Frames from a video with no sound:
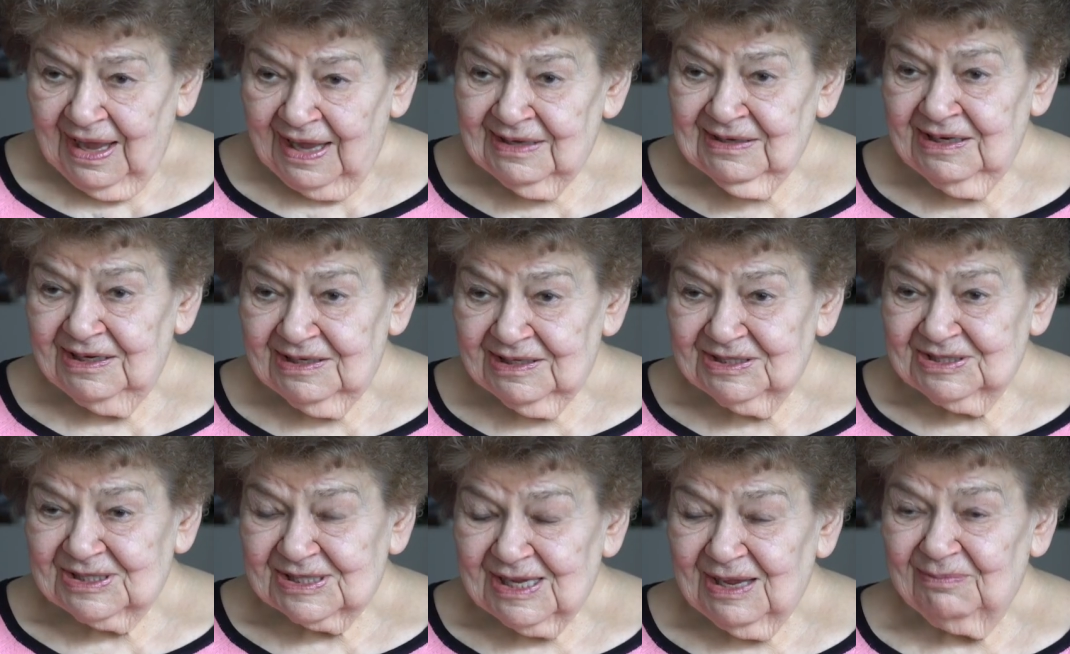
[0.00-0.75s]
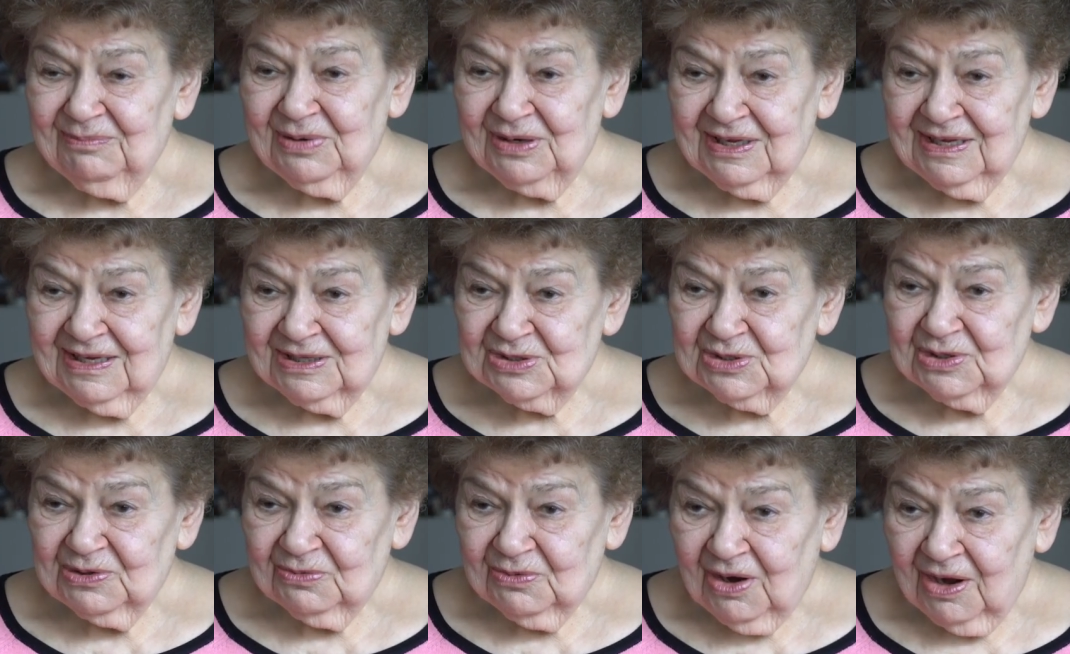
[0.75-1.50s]
I needed somebody
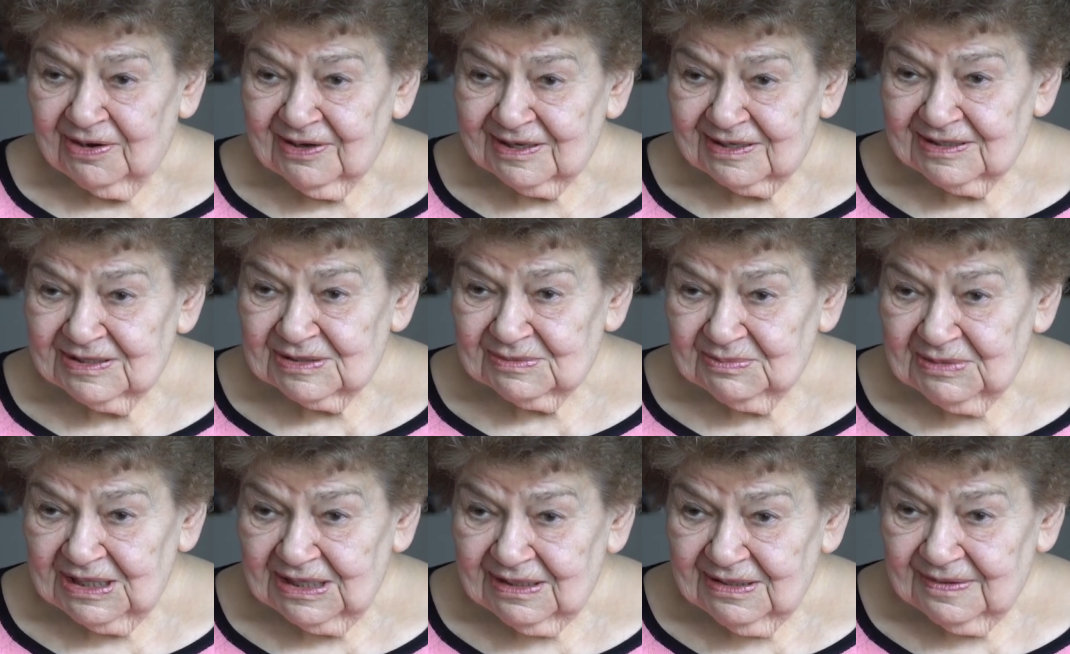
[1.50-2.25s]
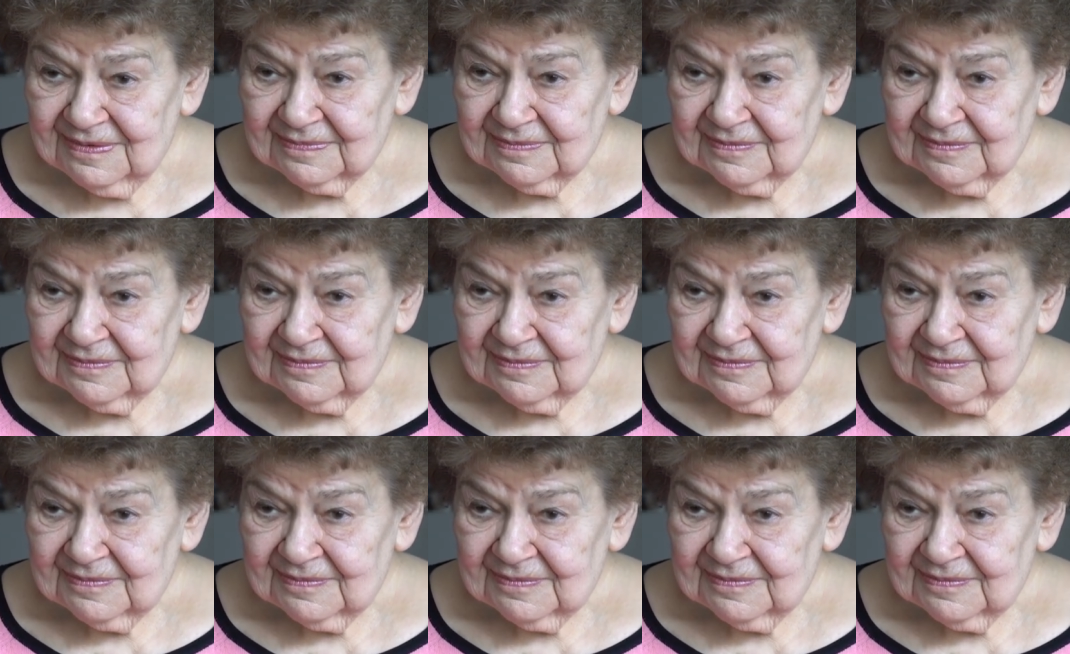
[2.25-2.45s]
as neurotic as me.